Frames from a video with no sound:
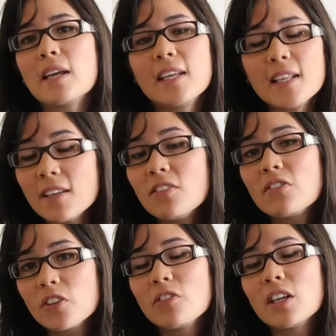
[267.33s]
e even
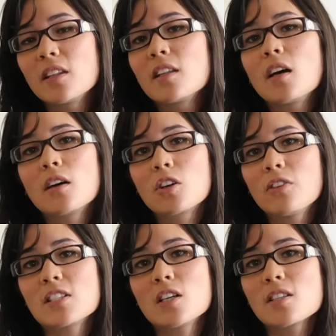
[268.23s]
if you've written the
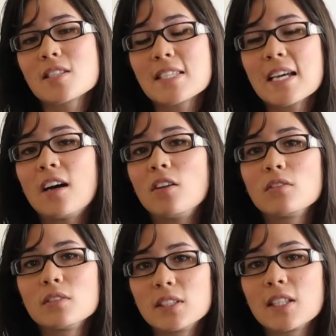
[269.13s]
correct answer
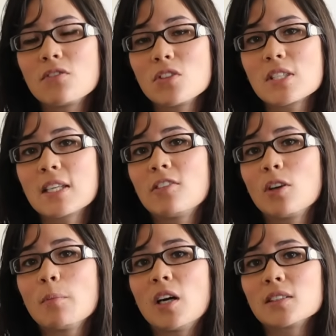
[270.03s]
down, to give you
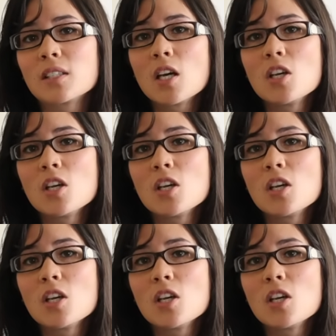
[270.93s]
zero marks,